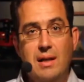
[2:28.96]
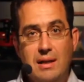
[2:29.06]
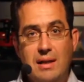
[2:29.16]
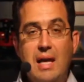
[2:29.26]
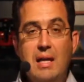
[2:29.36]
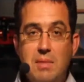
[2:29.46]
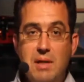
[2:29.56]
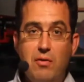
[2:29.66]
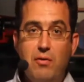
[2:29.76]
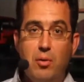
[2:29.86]
can
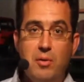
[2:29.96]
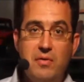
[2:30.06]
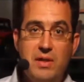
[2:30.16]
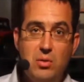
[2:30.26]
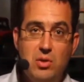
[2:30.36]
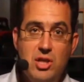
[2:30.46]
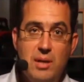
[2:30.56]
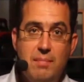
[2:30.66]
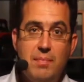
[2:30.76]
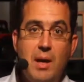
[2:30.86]
be a form of
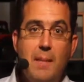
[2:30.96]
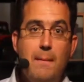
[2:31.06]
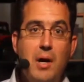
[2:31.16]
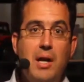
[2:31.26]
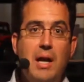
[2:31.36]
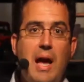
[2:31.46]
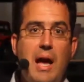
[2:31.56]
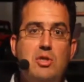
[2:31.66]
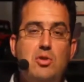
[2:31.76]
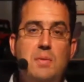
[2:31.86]
internship, but it
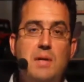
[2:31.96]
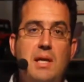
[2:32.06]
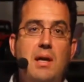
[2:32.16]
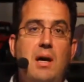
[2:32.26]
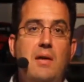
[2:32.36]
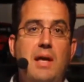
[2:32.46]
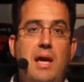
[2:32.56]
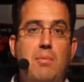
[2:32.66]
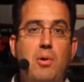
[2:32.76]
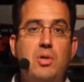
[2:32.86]
has to be on a
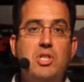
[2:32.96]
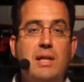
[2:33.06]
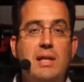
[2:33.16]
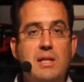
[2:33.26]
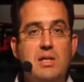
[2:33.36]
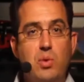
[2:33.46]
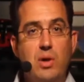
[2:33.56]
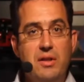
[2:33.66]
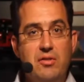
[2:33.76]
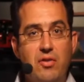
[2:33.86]
project that is
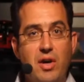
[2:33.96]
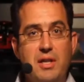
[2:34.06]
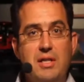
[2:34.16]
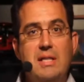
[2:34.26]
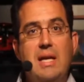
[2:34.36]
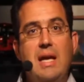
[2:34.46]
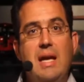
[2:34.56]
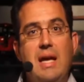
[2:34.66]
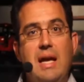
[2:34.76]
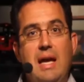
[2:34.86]
well-defined
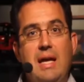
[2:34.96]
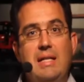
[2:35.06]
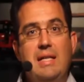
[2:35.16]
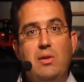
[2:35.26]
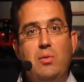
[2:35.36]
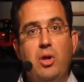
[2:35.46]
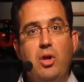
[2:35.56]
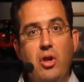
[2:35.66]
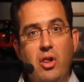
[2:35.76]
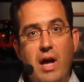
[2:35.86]
and that
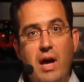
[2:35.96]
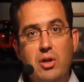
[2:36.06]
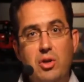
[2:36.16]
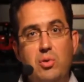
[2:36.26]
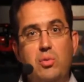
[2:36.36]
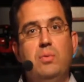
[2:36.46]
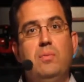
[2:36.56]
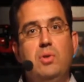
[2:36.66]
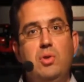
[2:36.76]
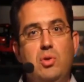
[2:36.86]
will allow you
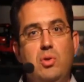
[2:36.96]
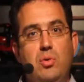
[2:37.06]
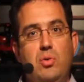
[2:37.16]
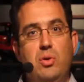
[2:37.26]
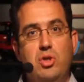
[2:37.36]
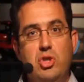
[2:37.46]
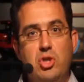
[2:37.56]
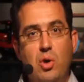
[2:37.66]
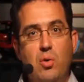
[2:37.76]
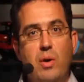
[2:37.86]
to
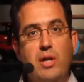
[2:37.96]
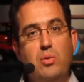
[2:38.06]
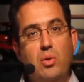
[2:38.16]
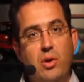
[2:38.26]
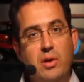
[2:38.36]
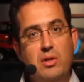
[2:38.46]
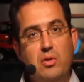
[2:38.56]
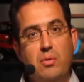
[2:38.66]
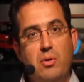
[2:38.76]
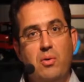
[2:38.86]
show what you learn in
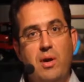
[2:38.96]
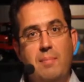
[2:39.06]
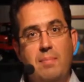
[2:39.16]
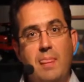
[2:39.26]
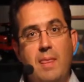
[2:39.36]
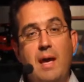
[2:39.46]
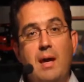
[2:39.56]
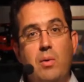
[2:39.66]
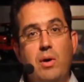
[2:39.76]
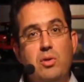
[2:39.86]
your program.
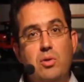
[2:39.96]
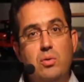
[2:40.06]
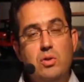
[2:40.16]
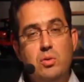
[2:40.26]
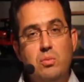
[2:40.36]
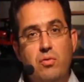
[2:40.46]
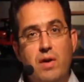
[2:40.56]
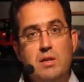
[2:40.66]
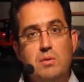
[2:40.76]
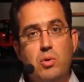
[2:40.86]
When you do a
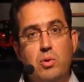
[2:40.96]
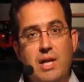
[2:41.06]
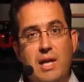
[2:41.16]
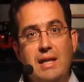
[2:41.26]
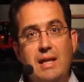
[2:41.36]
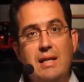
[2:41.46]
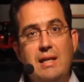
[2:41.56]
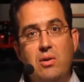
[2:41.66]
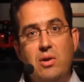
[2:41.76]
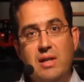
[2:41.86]
supervised project in
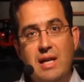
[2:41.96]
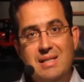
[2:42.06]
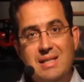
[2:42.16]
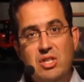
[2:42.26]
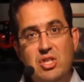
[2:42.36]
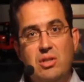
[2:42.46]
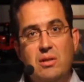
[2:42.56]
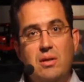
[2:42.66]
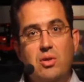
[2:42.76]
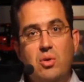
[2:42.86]
an
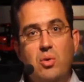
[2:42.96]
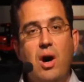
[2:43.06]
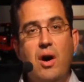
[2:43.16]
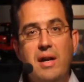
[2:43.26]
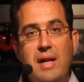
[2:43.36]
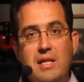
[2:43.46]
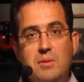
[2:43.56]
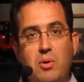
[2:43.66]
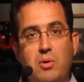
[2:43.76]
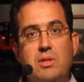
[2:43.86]
organization, you are an
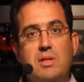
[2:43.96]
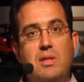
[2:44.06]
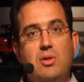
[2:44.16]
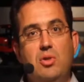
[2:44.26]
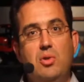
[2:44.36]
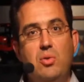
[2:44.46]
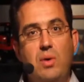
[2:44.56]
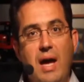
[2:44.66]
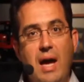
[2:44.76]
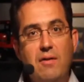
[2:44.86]
expert. You
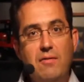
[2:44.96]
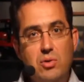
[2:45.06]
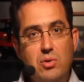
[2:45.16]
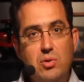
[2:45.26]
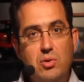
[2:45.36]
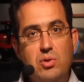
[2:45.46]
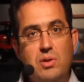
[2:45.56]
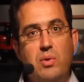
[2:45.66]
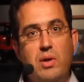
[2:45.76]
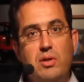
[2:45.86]
have to use
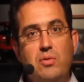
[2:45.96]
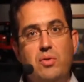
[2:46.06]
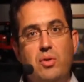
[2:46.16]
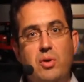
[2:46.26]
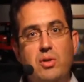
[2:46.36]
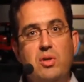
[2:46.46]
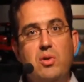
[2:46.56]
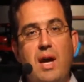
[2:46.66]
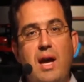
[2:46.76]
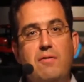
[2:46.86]
what you've learned. You
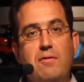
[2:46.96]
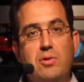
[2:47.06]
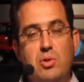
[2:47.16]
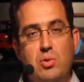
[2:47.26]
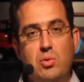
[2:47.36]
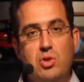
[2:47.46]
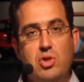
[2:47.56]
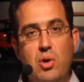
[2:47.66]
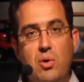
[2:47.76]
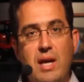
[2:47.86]
have to
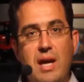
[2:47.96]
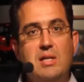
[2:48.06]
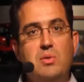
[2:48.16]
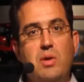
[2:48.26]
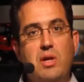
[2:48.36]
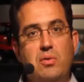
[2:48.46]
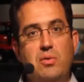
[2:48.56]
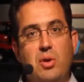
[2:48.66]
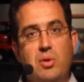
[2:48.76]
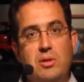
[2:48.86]
showcase what you've
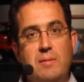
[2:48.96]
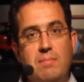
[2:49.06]
learned.